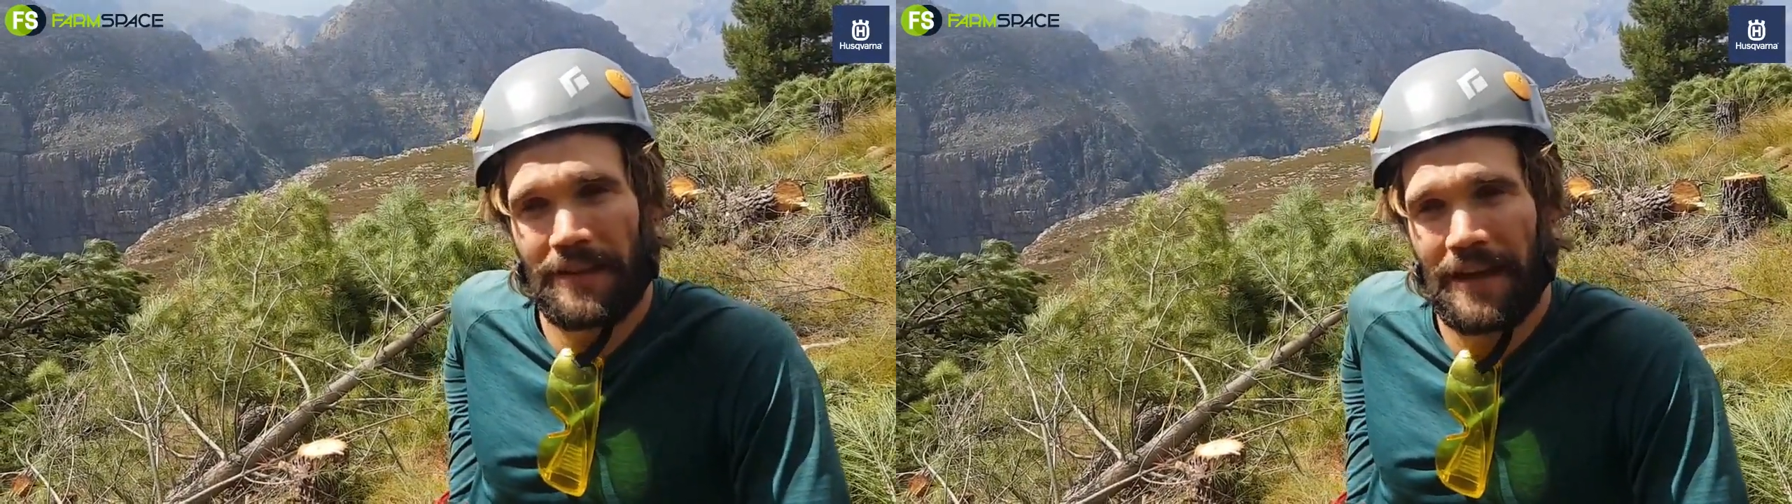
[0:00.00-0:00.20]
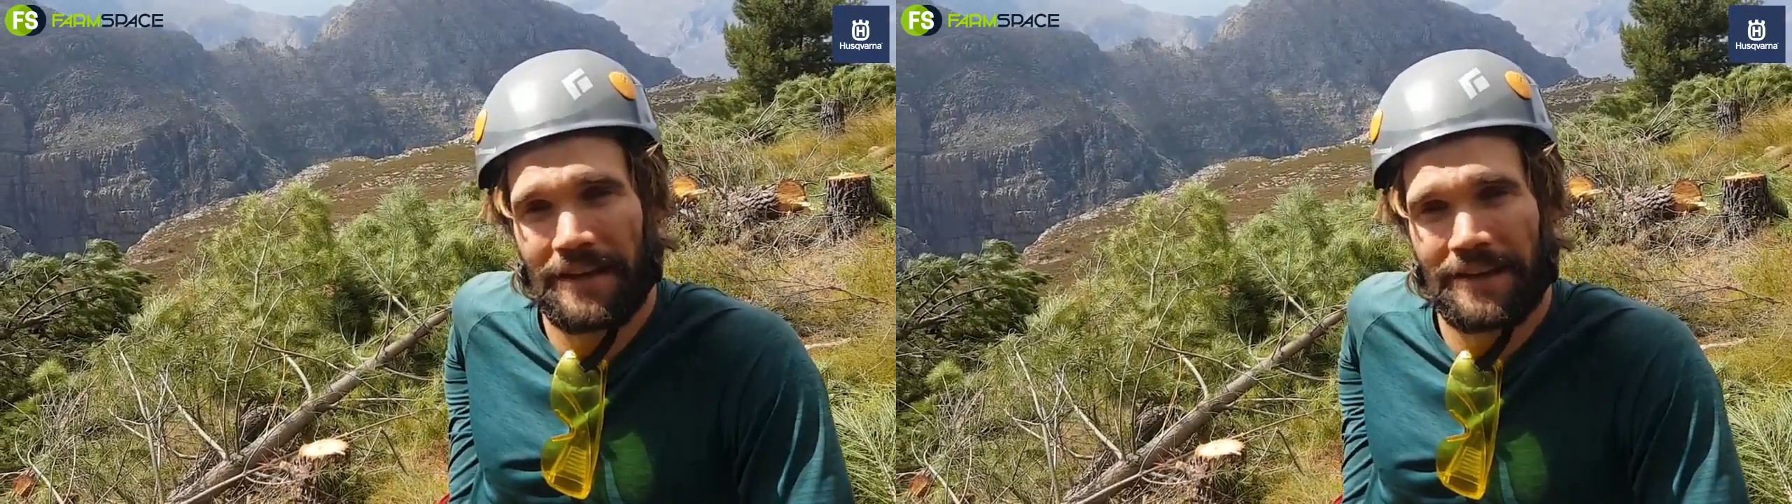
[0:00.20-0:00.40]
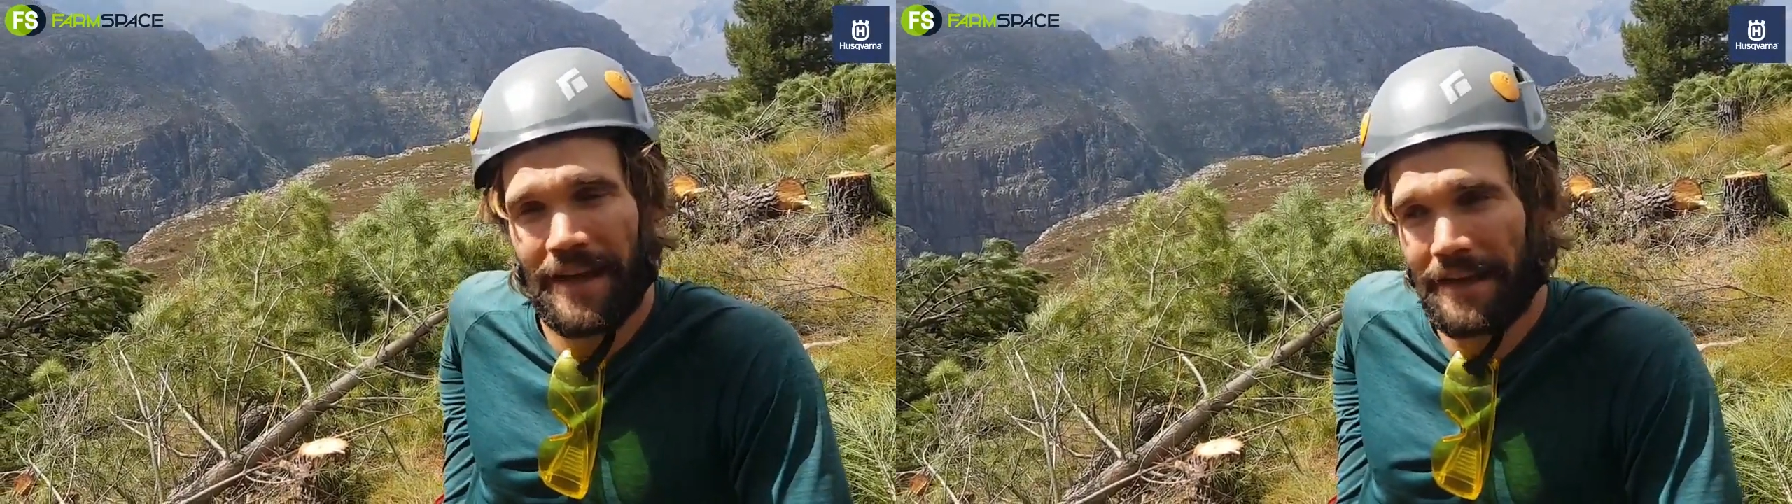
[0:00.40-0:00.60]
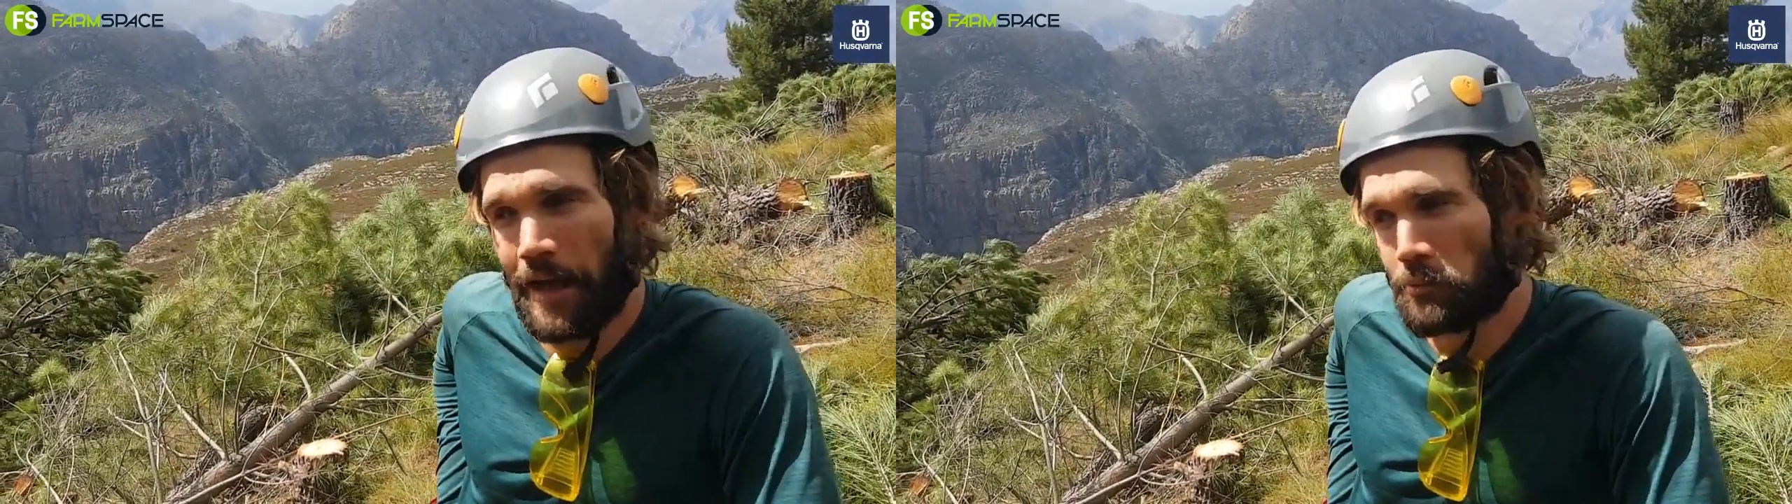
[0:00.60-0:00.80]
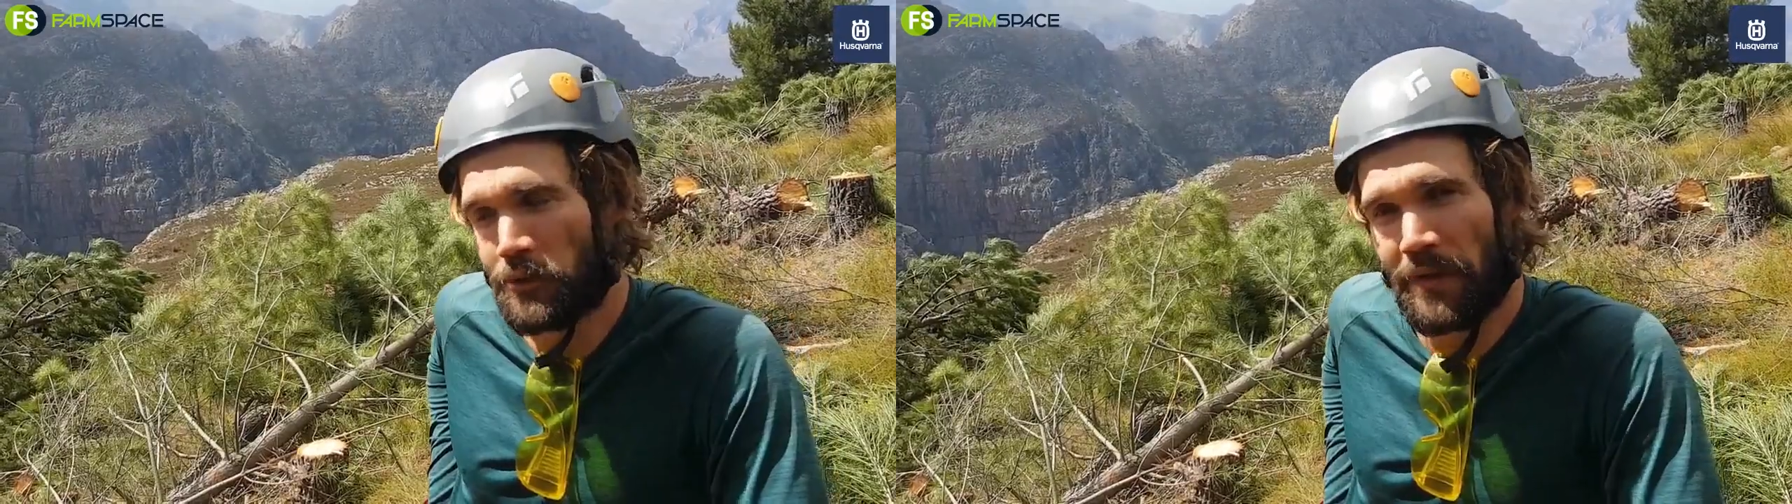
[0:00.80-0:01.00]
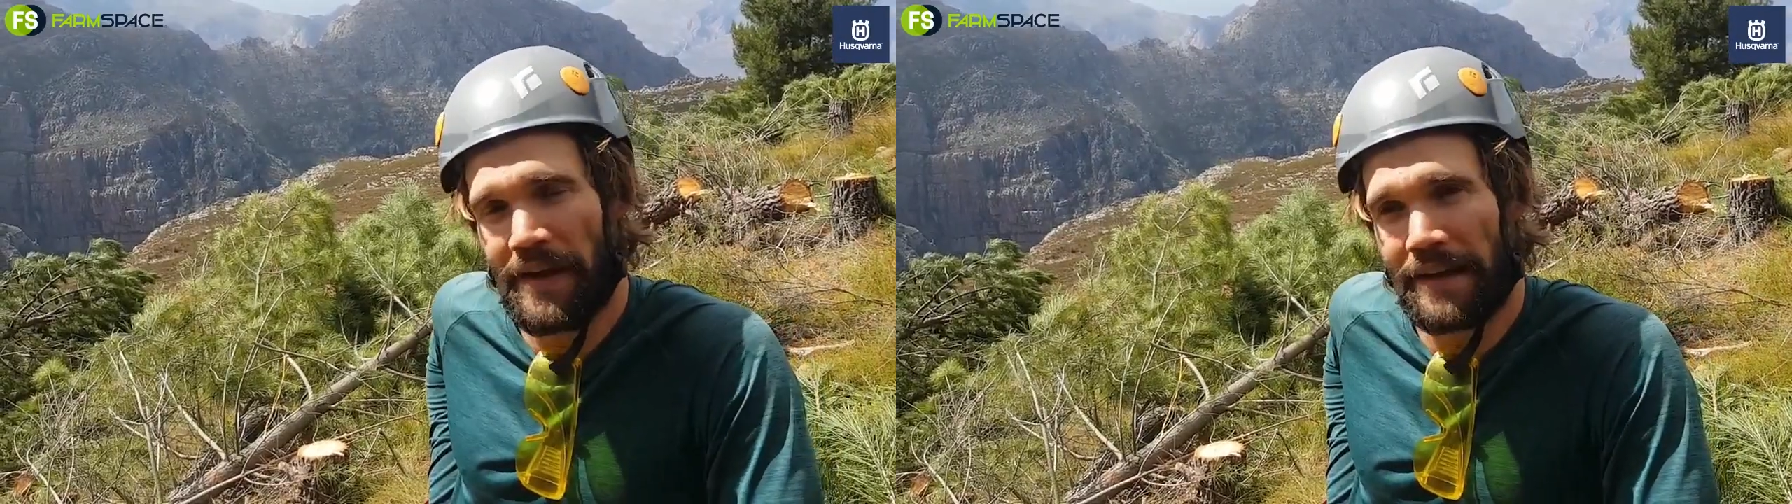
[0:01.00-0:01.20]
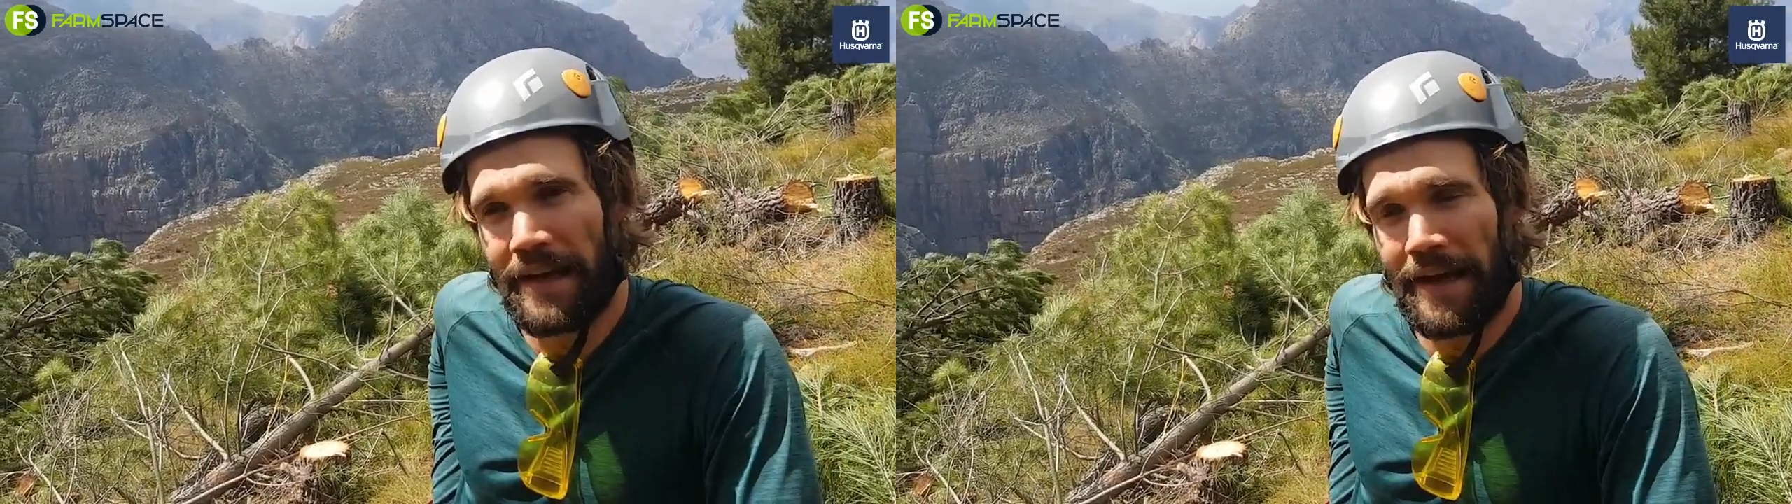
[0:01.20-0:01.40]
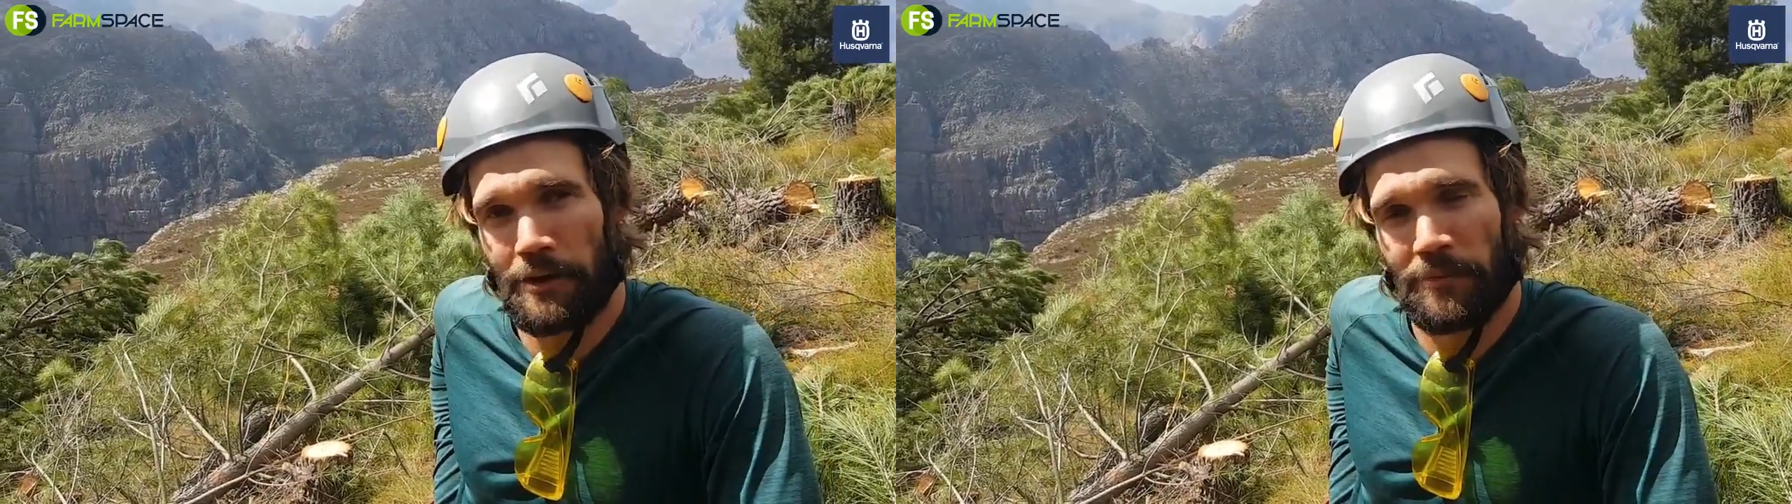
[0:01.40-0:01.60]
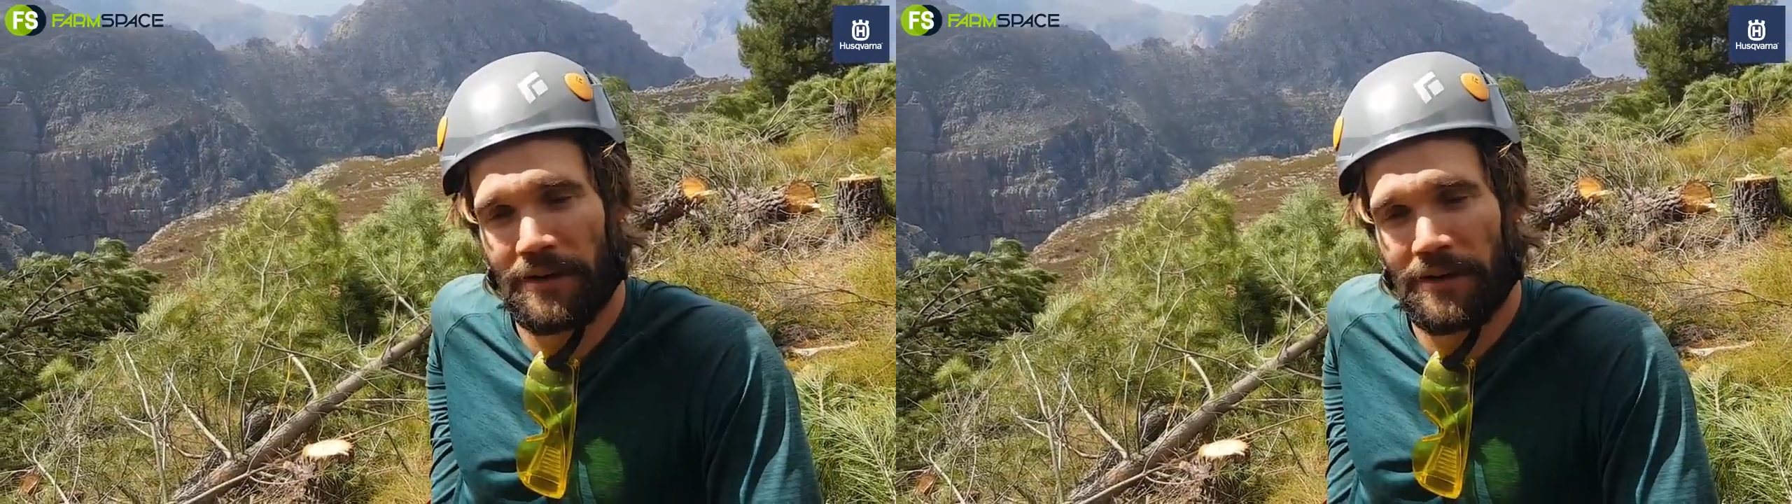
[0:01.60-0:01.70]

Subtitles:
and helped with the Helihack,